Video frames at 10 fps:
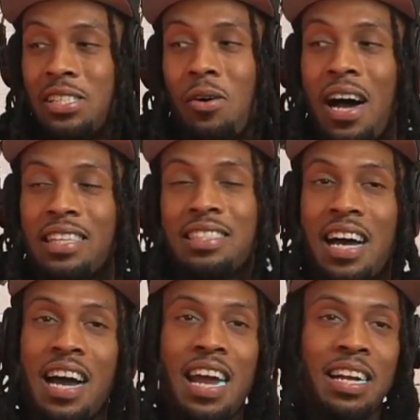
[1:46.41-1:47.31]
So I
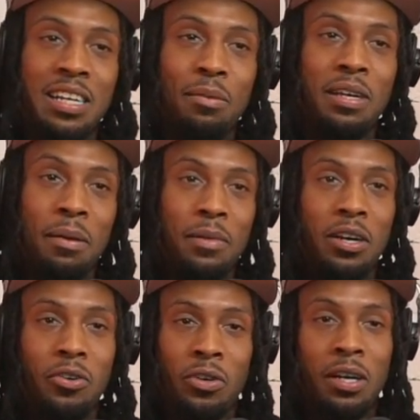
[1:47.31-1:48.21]
I ended up getting me a
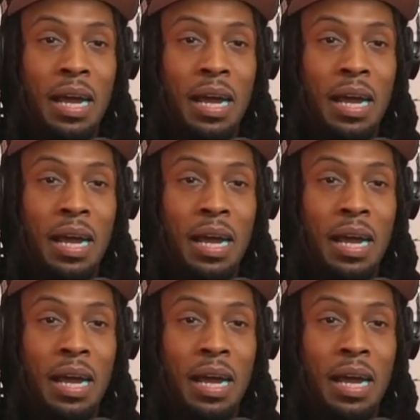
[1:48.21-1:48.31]
crib.